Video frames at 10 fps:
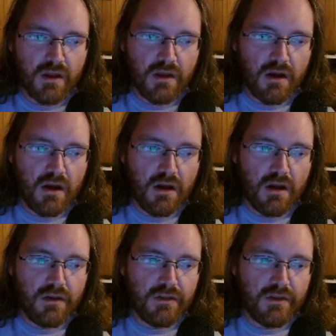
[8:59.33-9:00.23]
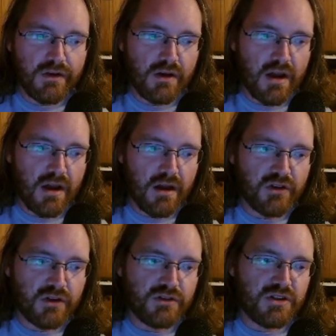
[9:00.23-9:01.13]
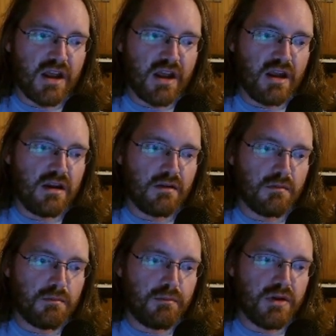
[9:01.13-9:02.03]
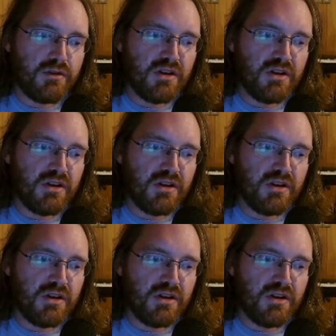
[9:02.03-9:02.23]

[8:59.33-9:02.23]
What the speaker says: They have $108 billion